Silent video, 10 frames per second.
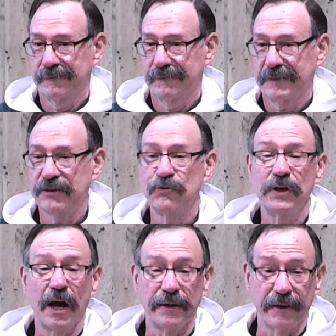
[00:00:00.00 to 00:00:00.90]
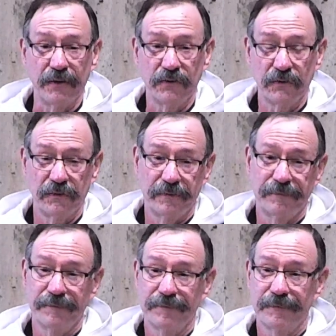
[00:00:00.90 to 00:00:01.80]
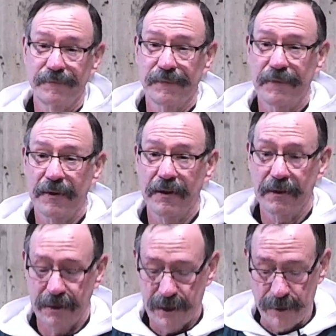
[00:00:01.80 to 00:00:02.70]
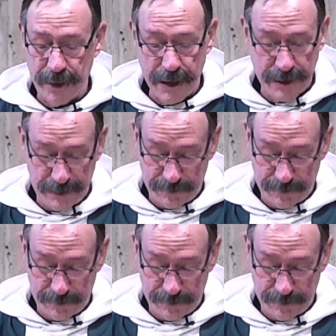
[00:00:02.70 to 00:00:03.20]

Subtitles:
That's who God is. Amen.